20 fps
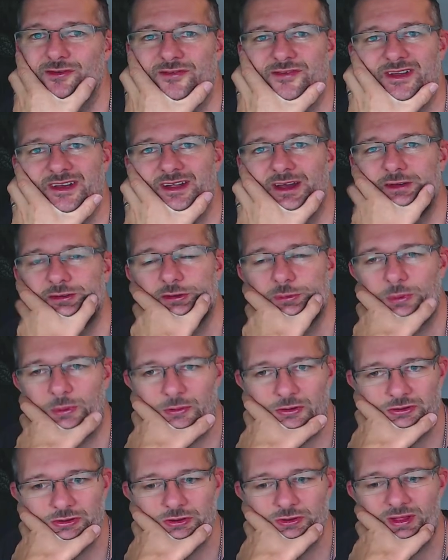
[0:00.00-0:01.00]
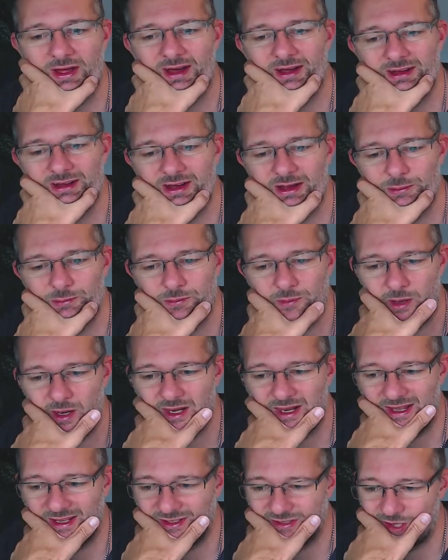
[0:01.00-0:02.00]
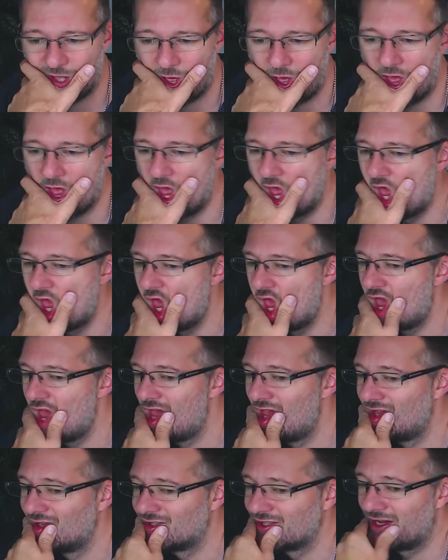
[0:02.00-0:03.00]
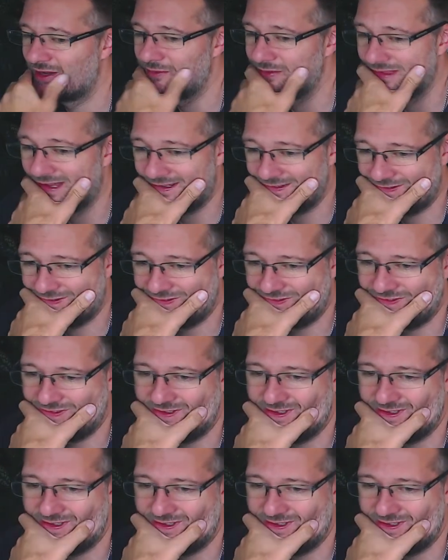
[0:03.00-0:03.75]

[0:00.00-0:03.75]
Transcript: video, and I'll probably do that later. So that's